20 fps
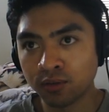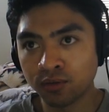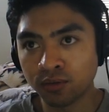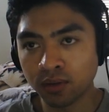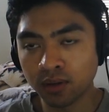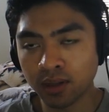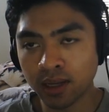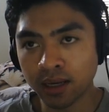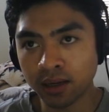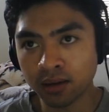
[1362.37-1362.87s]

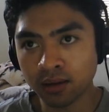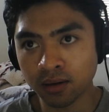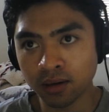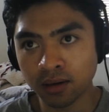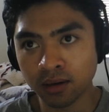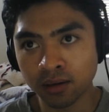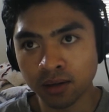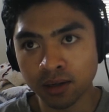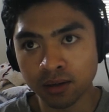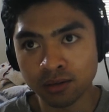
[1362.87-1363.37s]
like
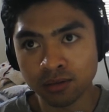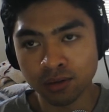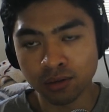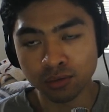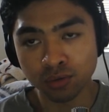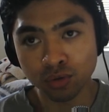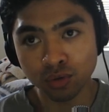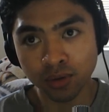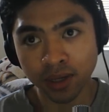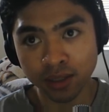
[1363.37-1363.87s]
okay, so
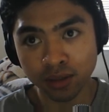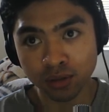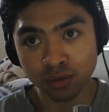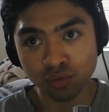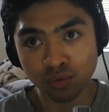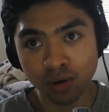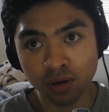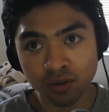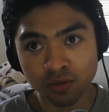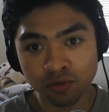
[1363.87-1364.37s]
do like
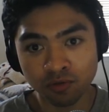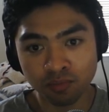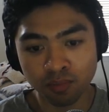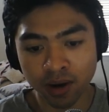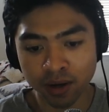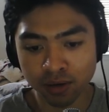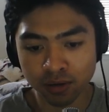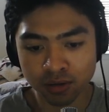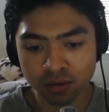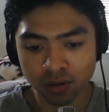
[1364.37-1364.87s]
12
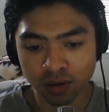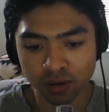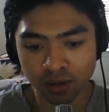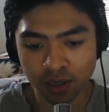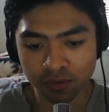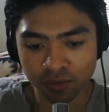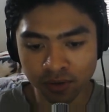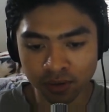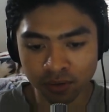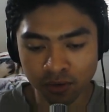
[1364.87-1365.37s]
minus
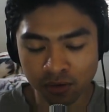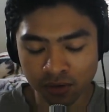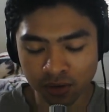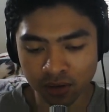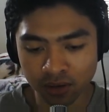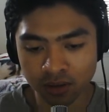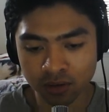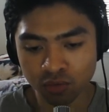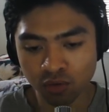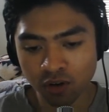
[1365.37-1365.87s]
11, or the
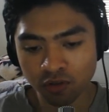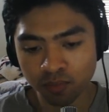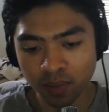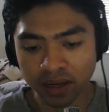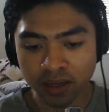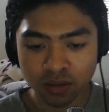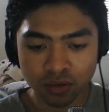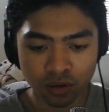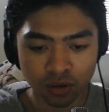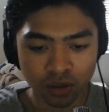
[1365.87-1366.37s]
12
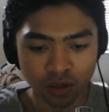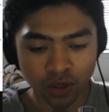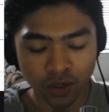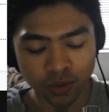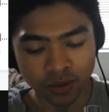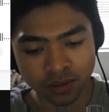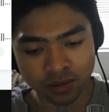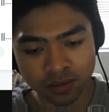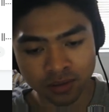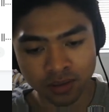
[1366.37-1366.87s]
minus the
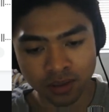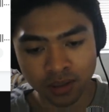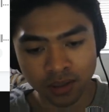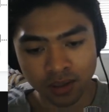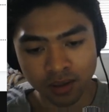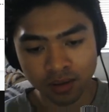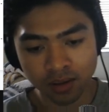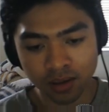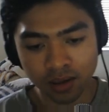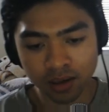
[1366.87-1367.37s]
current
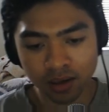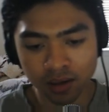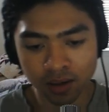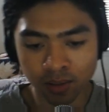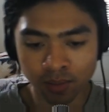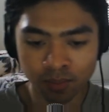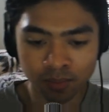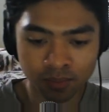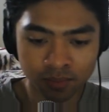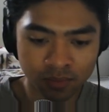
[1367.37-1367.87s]

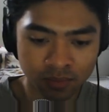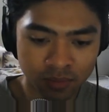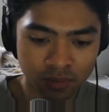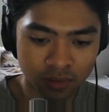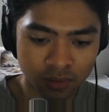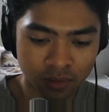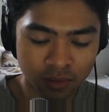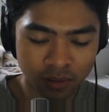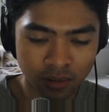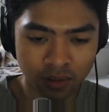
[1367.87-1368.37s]

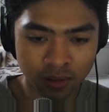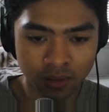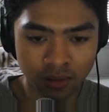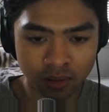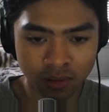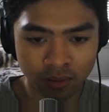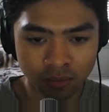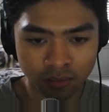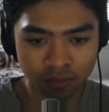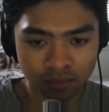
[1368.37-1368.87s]

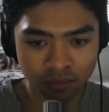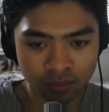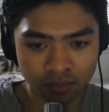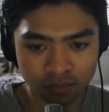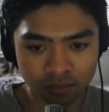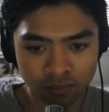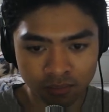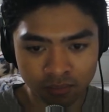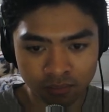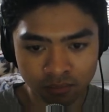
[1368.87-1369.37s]
the
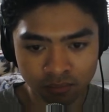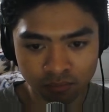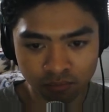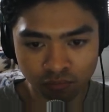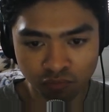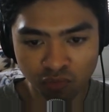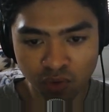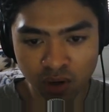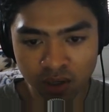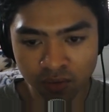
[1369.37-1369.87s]

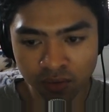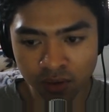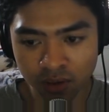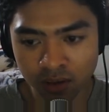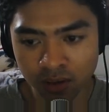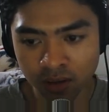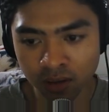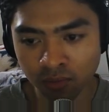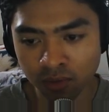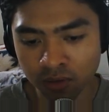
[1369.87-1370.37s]
one of
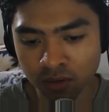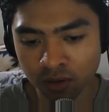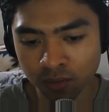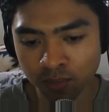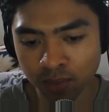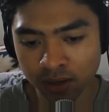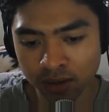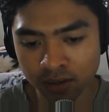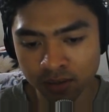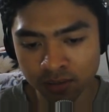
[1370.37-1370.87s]
the
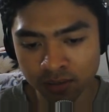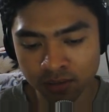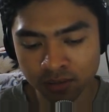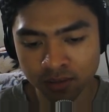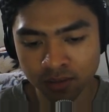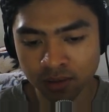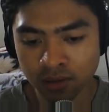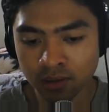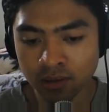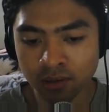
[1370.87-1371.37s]
pairs,
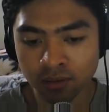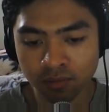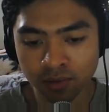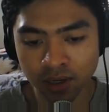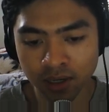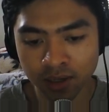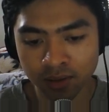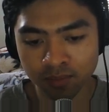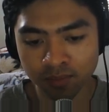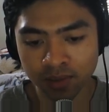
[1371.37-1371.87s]

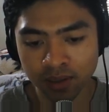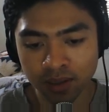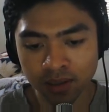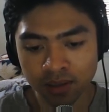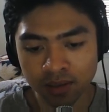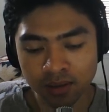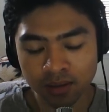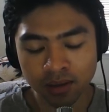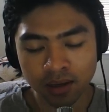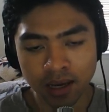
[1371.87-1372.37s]
right?
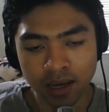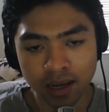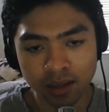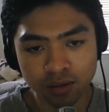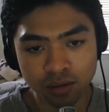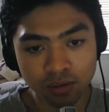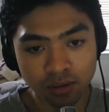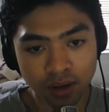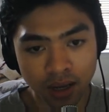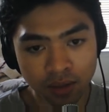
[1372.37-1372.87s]

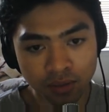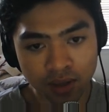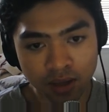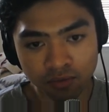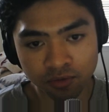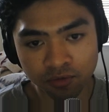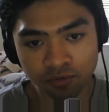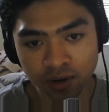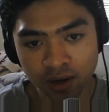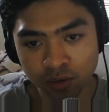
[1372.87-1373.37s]
To and then
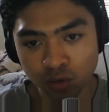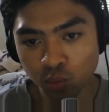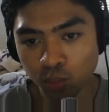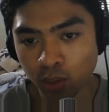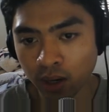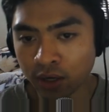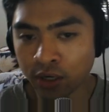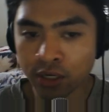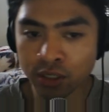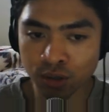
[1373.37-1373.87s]
do
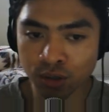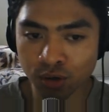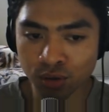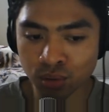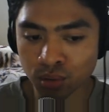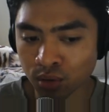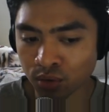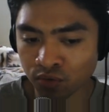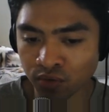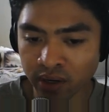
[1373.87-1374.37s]
binary search
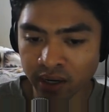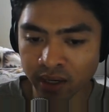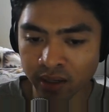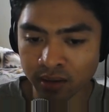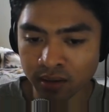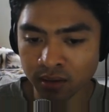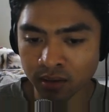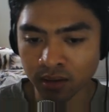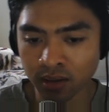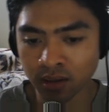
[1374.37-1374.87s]
to
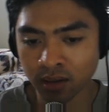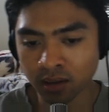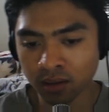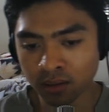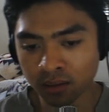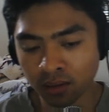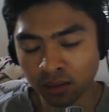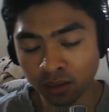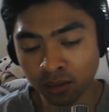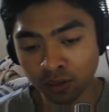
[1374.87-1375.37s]
find
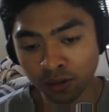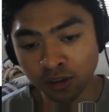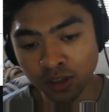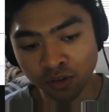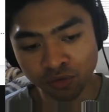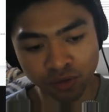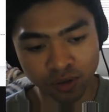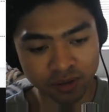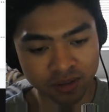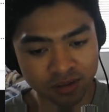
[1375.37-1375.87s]
the
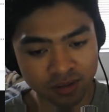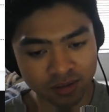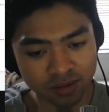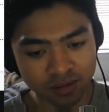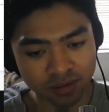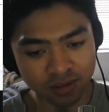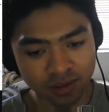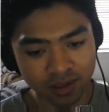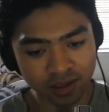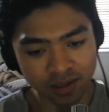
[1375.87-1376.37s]
difference.
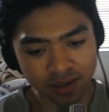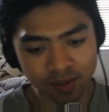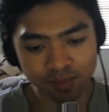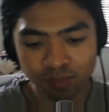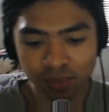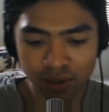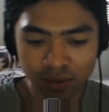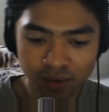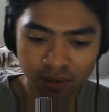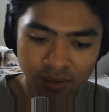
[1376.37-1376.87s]

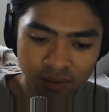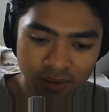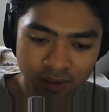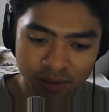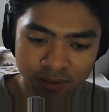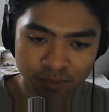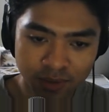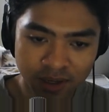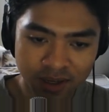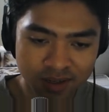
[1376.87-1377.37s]
But literally
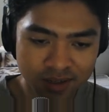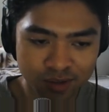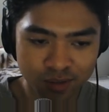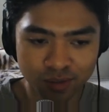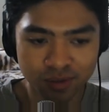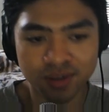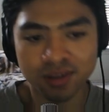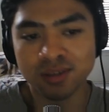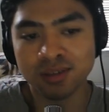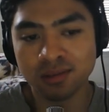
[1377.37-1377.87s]
we can just do
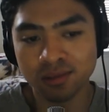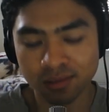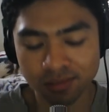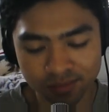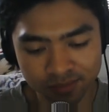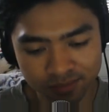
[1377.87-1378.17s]
this.